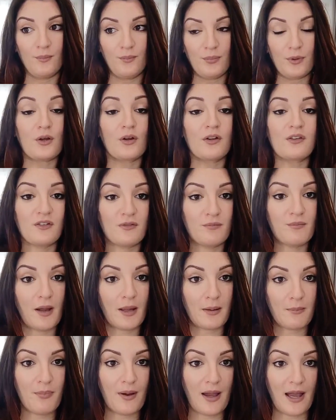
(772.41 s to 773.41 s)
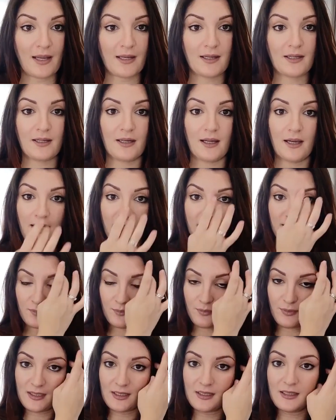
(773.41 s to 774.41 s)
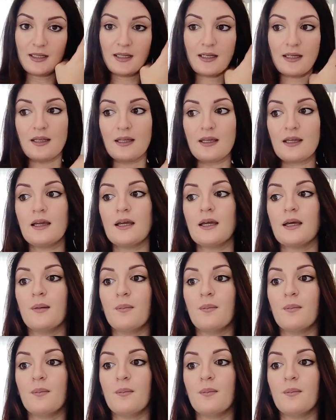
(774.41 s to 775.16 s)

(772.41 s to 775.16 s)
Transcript: Because of my back at the beginning,